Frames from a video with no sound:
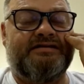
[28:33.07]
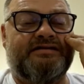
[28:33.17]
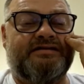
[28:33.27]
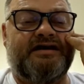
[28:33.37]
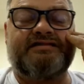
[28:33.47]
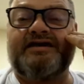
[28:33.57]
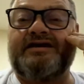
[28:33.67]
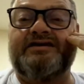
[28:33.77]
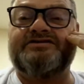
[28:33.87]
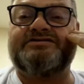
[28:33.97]
I think
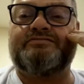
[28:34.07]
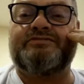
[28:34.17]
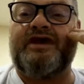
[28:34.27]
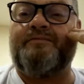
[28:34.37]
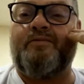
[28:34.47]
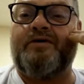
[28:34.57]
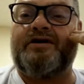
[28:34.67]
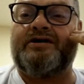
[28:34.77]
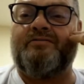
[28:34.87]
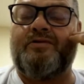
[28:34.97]
I just kept
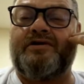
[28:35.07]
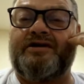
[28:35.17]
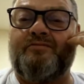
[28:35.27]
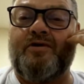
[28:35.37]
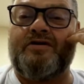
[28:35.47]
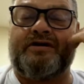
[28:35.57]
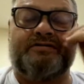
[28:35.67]
working and working and working.